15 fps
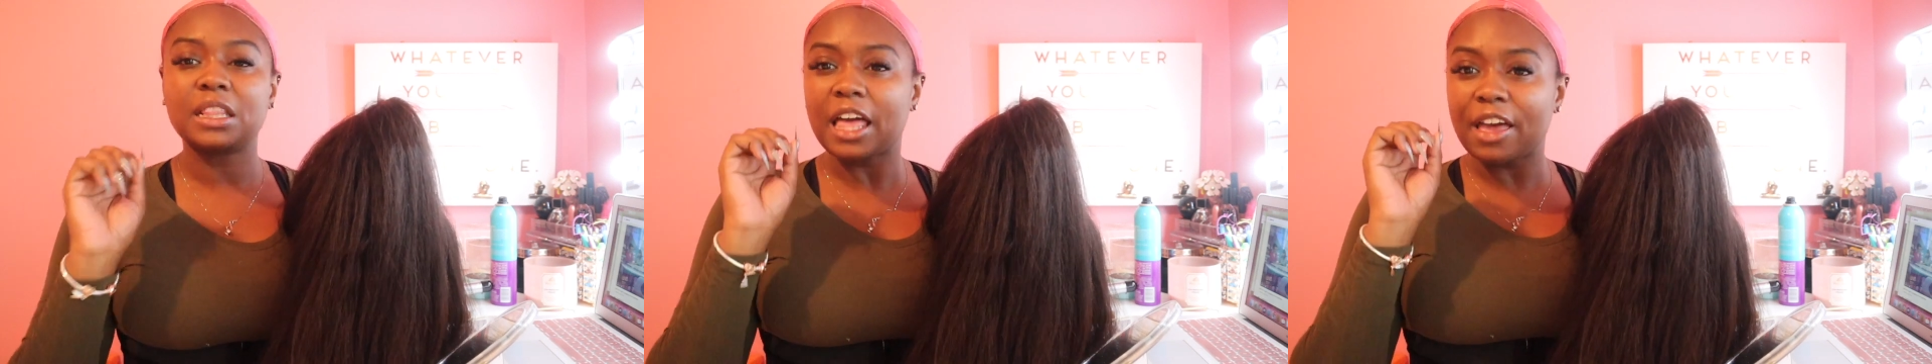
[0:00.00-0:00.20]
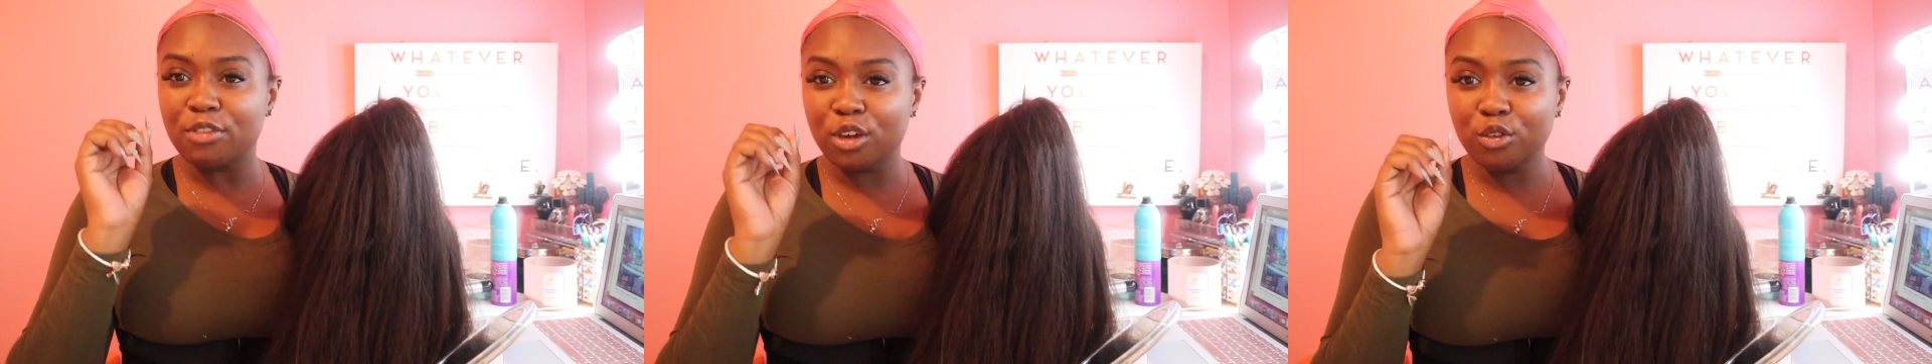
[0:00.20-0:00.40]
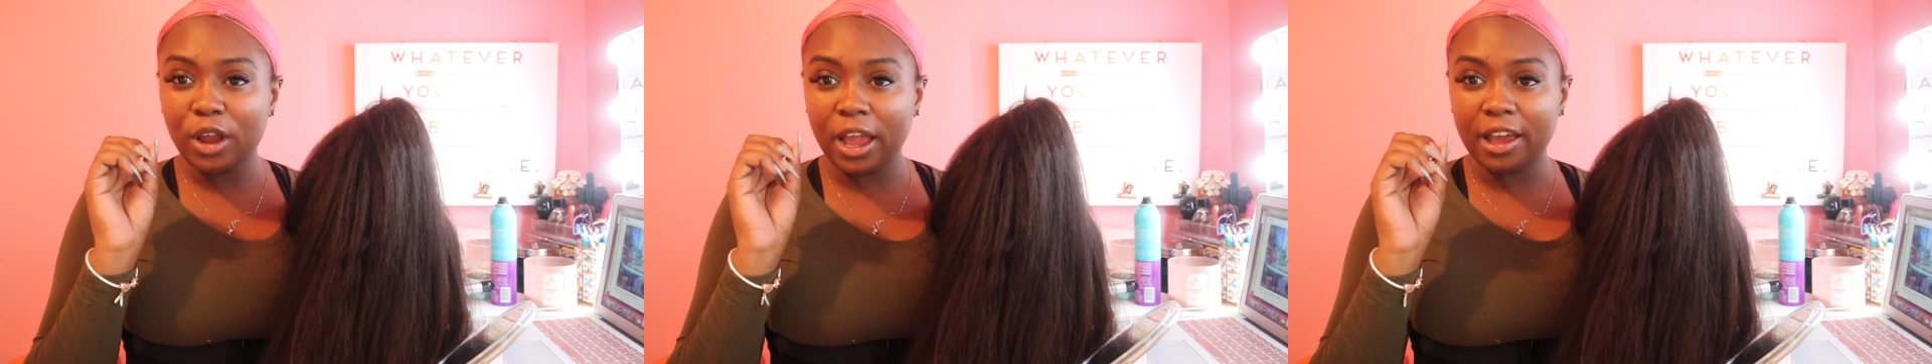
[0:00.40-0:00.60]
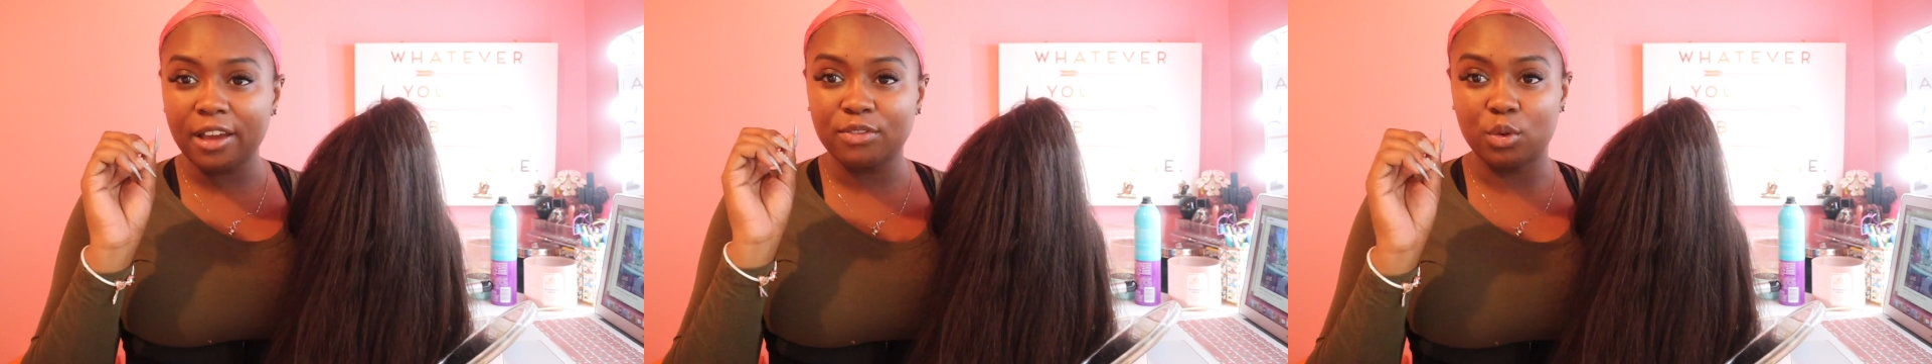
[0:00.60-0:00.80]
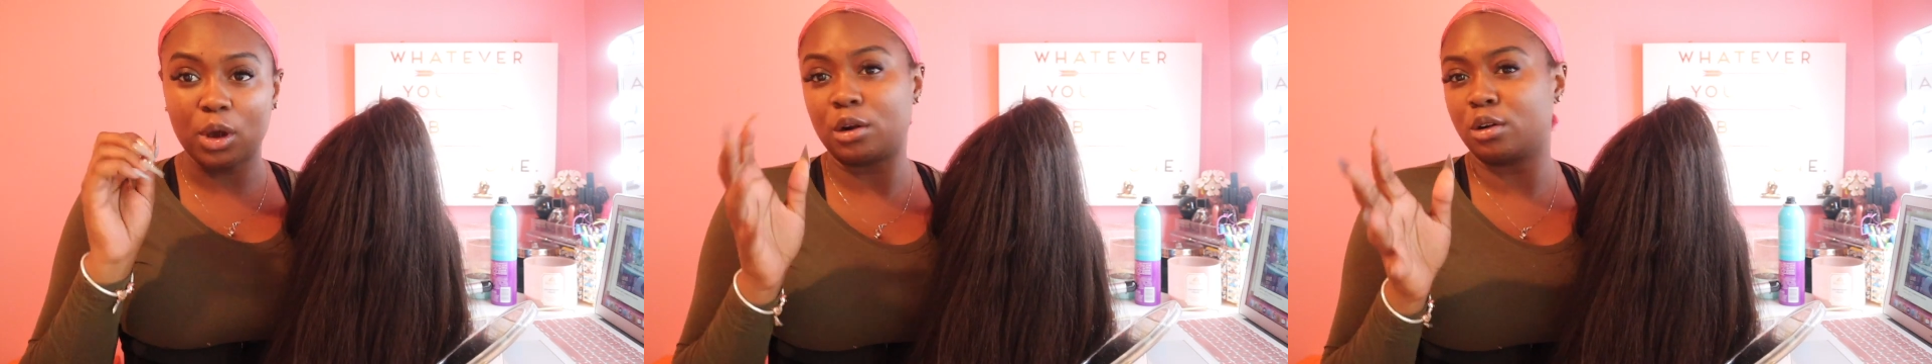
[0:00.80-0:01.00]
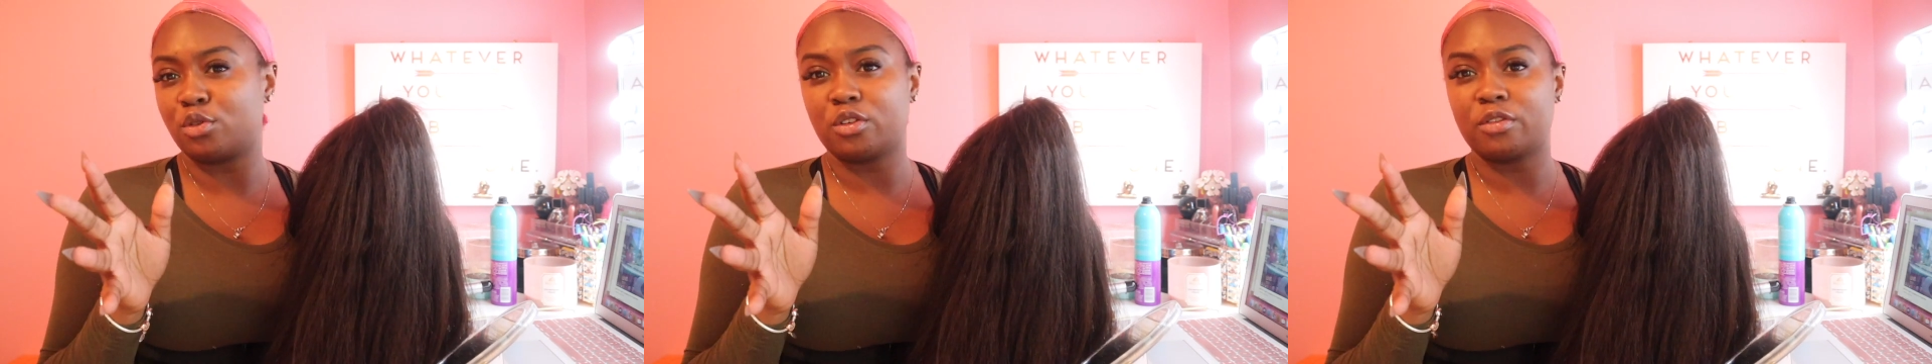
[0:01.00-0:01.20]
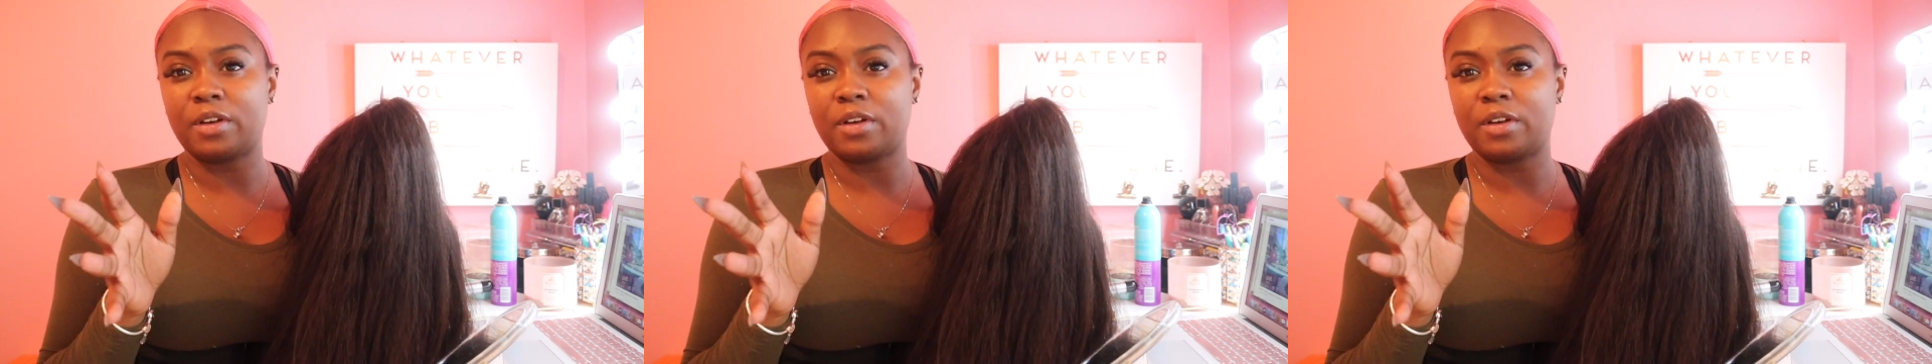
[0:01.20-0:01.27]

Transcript: have you ever had, I don't know if you